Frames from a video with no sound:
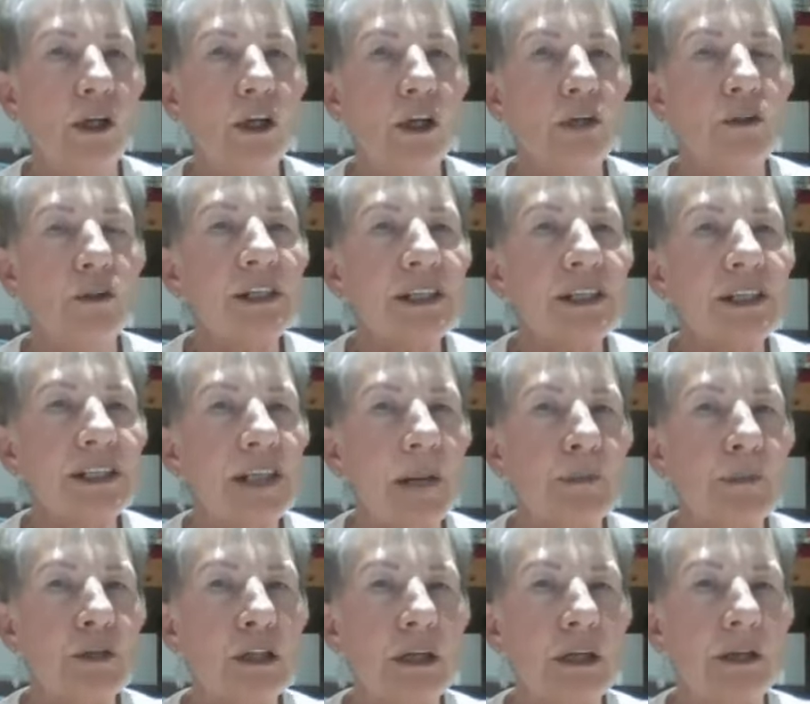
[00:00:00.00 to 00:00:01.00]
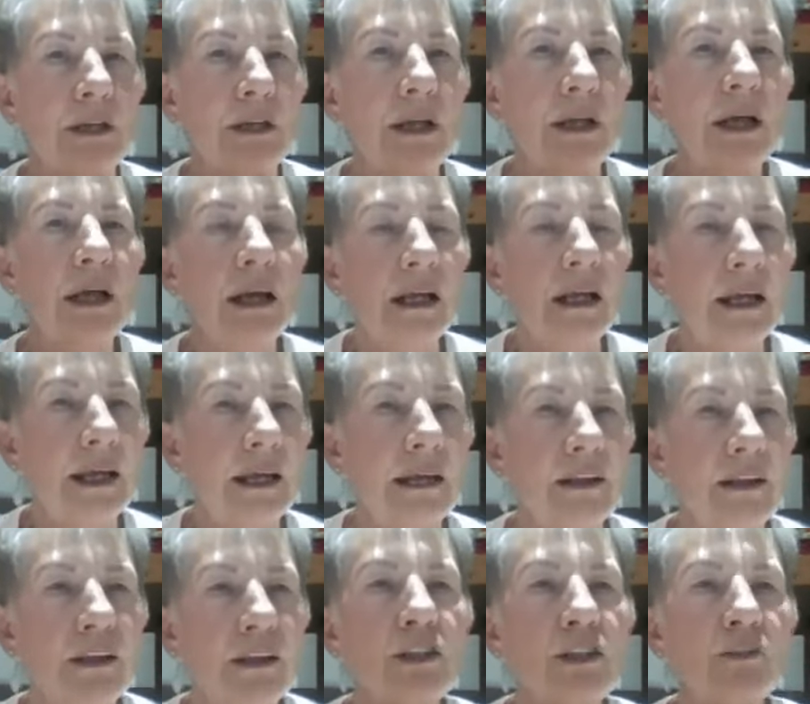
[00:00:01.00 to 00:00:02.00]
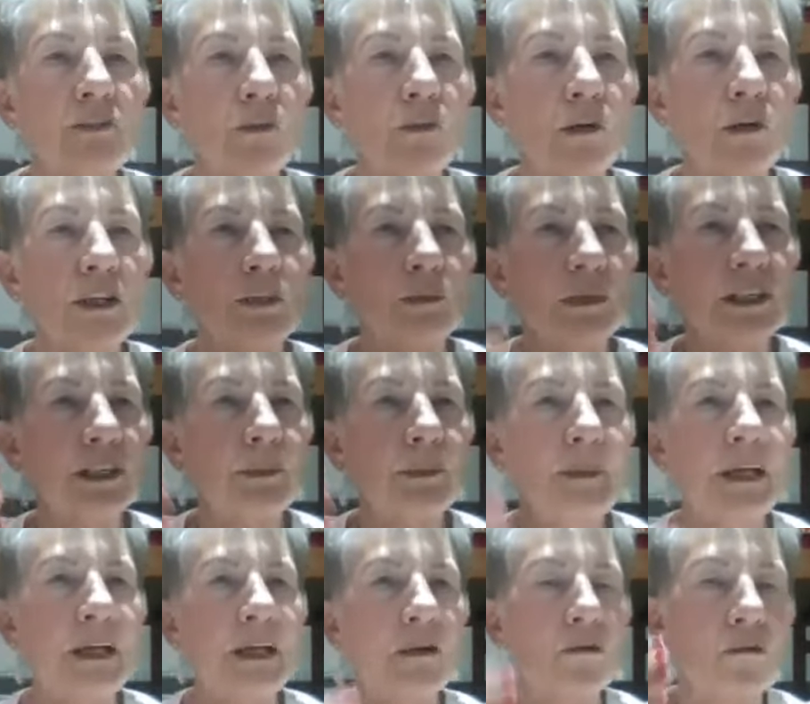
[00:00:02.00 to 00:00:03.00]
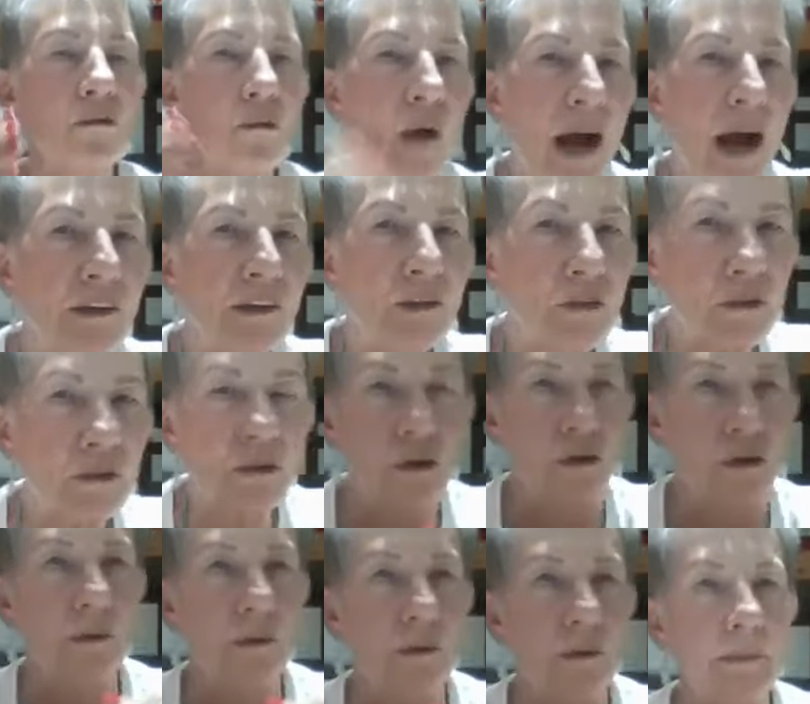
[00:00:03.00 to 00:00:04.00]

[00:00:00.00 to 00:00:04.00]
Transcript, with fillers: to deception this voice will speak right through